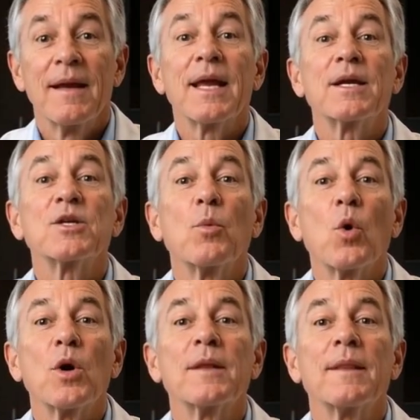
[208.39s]
And there's
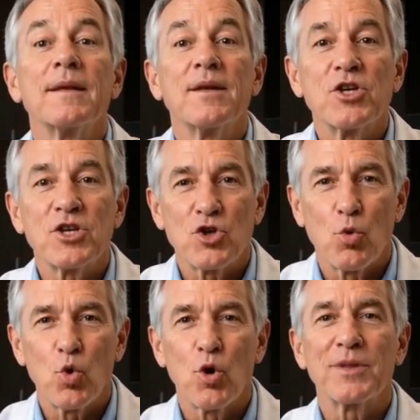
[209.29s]
more. Ginger
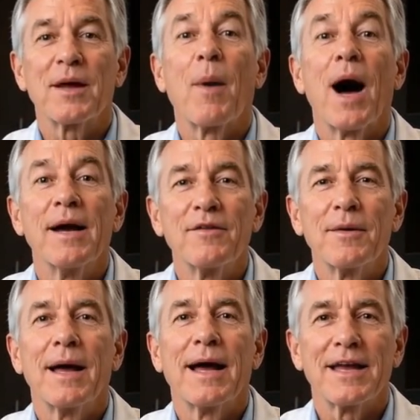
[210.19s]
warms the body from
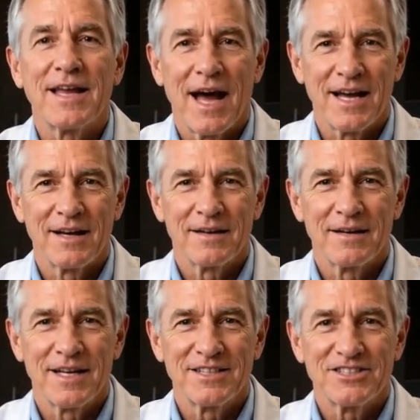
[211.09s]
the inside.
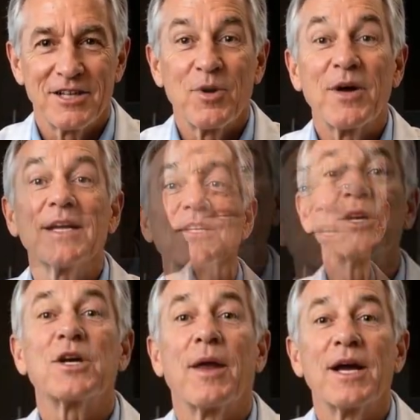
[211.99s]
It stimulates
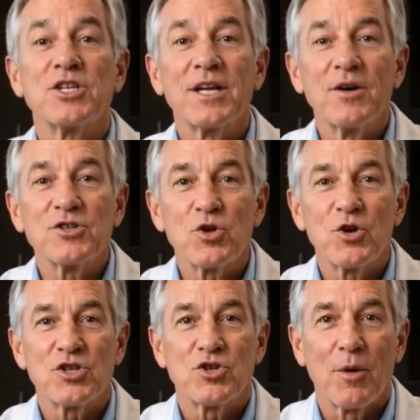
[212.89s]
circulation out to your
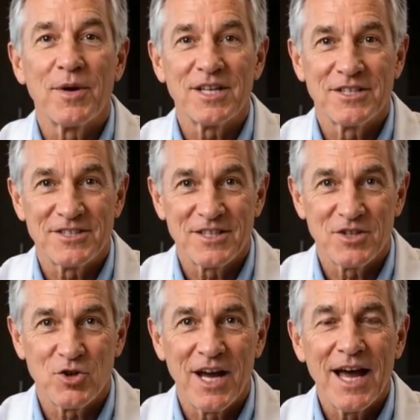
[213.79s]
extremities,
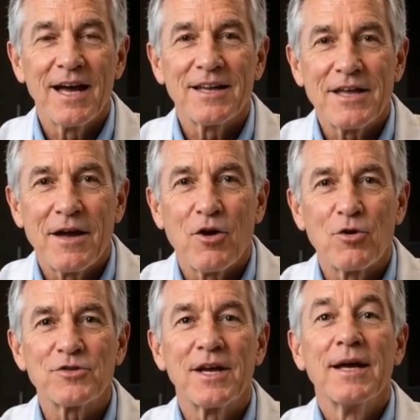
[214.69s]
your hands, your
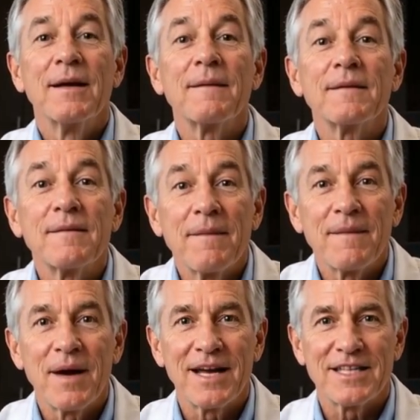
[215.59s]
feet.
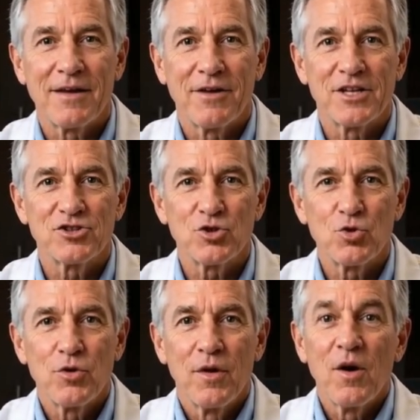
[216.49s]
Mike,
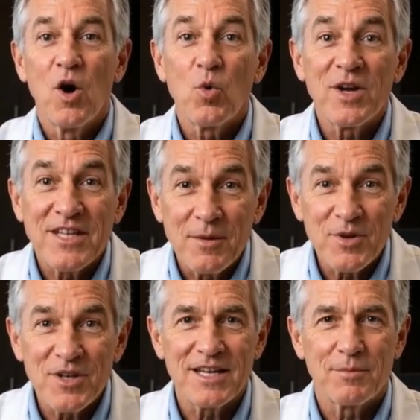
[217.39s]
72, always
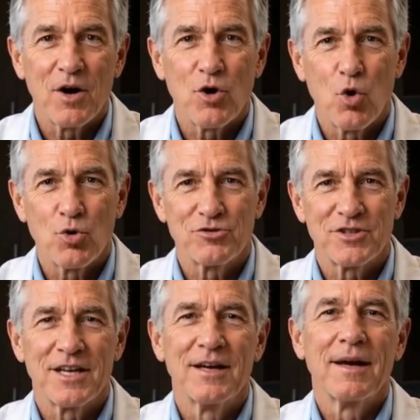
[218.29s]
complained about cold
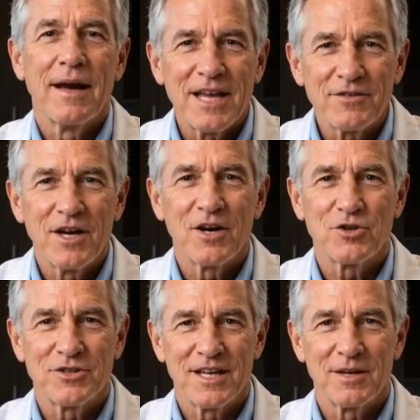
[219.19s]
feet, even
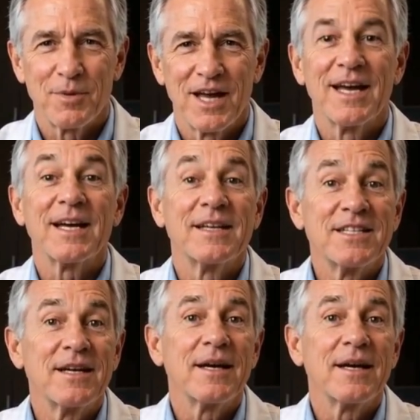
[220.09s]
under thick blankets.